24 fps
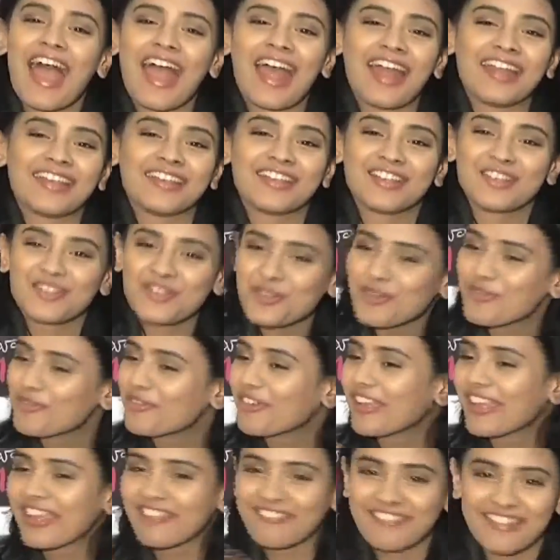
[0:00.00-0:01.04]
And you've
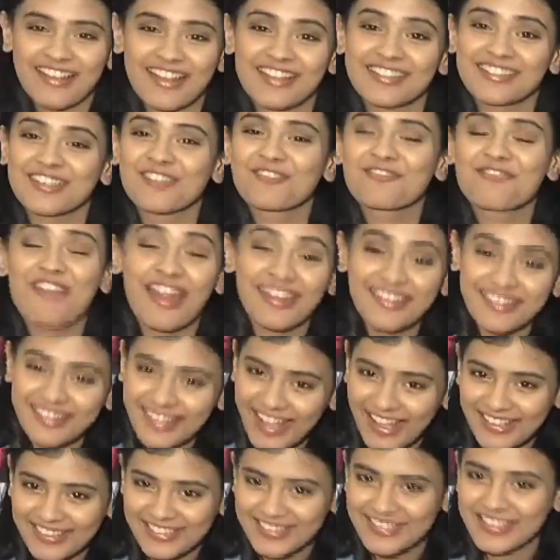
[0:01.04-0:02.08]
given us a
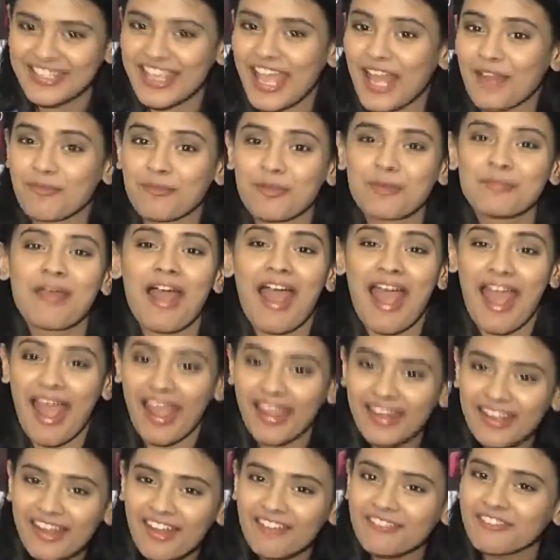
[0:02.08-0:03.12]
fantastic album.
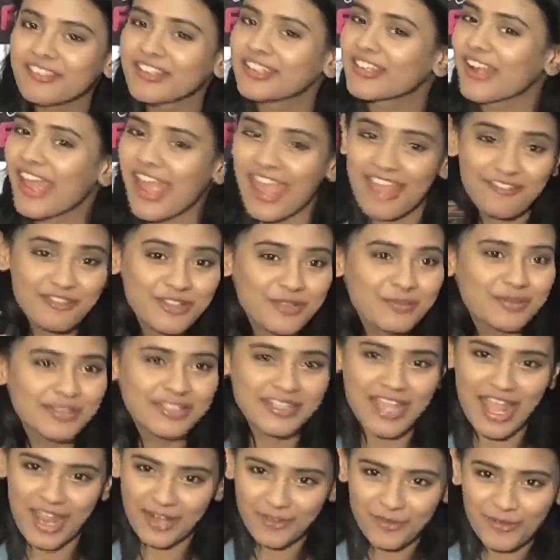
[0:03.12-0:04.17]
I love it.
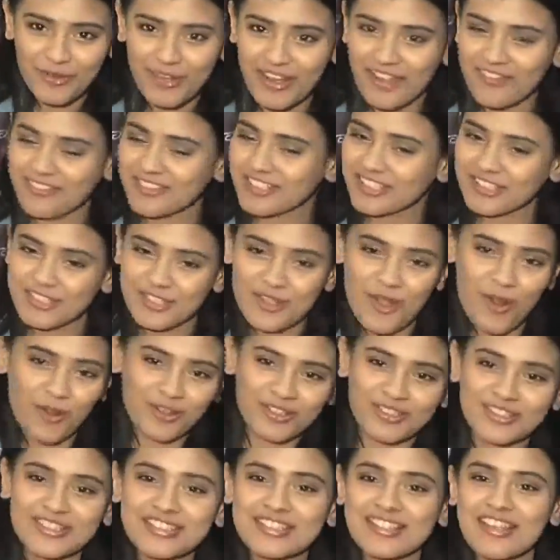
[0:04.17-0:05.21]
Everybody I know loves it. The
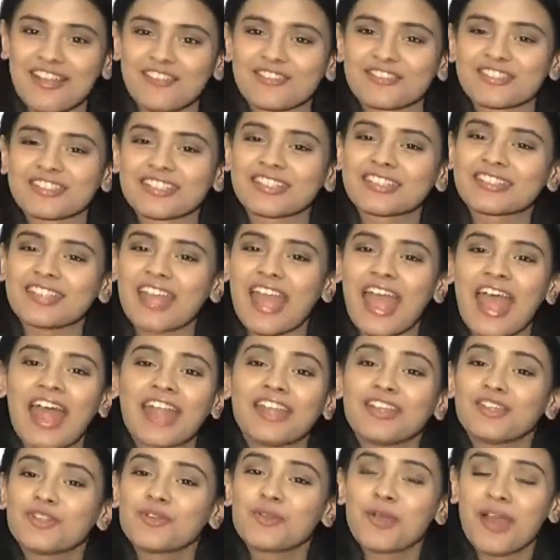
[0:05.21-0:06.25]
audience loves it.
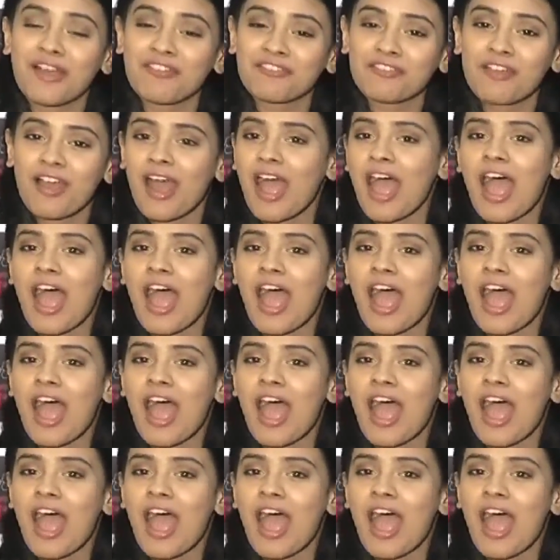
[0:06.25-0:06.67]
And you have...